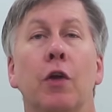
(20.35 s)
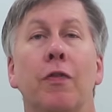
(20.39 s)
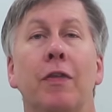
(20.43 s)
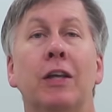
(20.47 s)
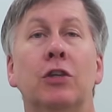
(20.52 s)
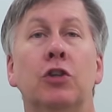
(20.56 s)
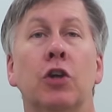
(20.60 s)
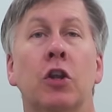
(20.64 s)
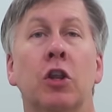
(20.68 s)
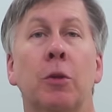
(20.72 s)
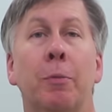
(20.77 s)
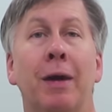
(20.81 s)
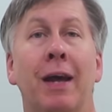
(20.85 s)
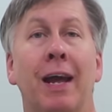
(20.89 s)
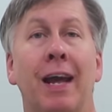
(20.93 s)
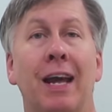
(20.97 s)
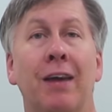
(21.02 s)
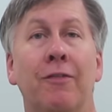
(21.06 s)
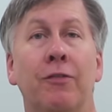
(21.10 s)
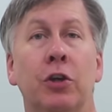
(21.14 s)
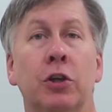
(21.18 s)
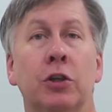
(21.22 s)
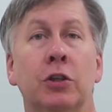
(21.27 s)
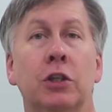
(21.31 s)
These are the
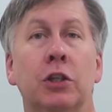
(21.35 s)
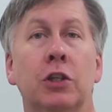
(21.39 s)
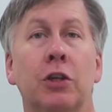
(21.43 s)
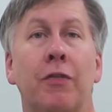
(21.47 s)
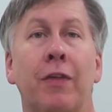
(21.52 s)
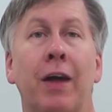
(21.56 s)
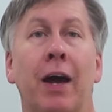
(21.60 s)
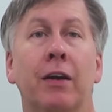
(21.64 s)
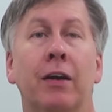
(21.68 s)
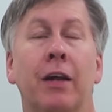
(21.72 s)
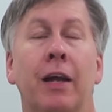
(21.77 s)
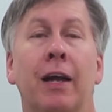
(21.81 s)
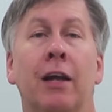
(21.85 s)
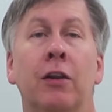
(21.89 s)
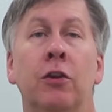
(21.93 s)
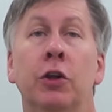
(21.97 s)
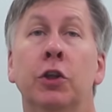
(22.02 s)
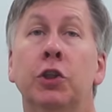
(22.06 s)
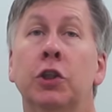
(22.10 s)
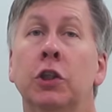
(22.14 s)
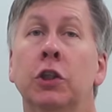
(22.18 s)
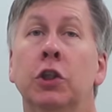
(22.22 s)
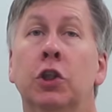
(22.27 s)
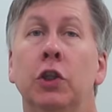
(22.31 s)
behaviors that a
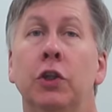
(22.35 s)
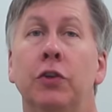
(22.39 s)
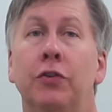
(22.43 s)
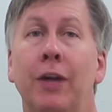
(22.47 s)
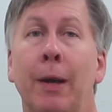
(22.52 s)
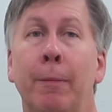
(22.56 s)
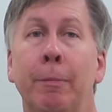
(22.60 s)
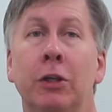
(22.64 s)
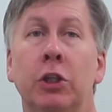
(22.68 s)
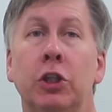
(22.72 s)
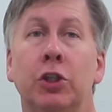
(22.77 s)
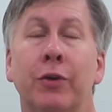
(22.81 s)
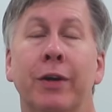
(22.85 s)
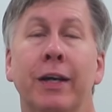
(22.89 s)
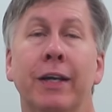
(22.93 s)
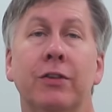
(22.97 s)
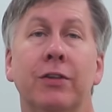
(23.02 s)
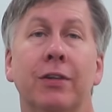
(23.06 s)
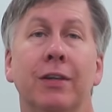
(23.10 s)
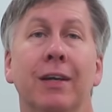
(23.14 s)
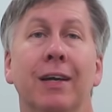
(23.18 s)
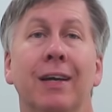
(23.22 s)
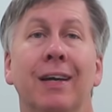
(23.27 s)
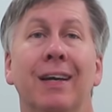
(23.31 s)
clinician should
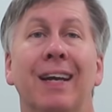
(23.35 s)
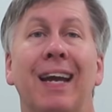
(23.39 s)
demonstrate